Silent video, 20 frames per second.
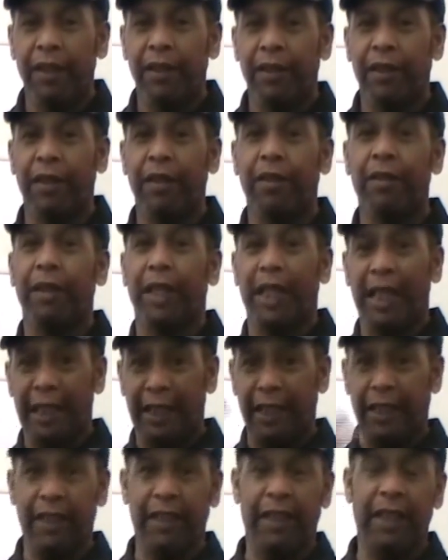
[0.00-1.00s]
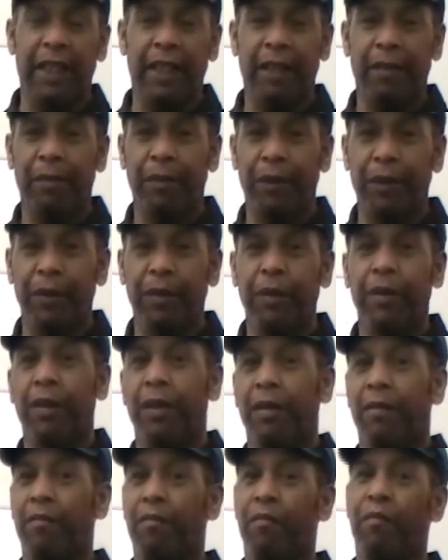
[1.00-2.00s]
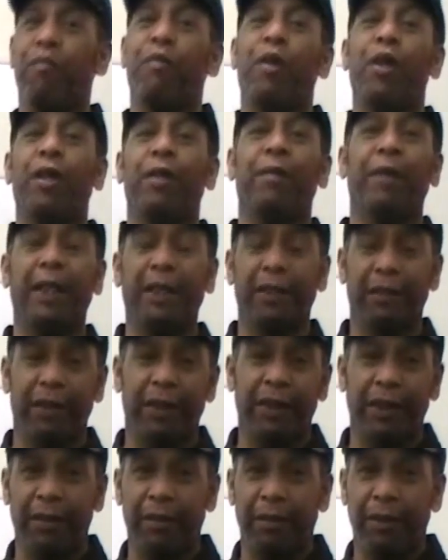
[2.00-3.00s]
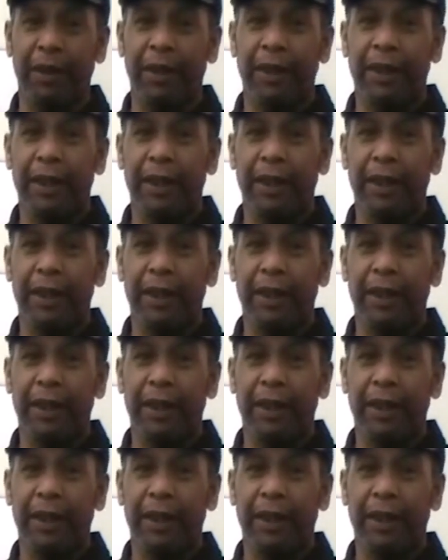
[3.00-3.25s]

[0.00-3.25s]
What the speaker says: So it can help you motivate yourself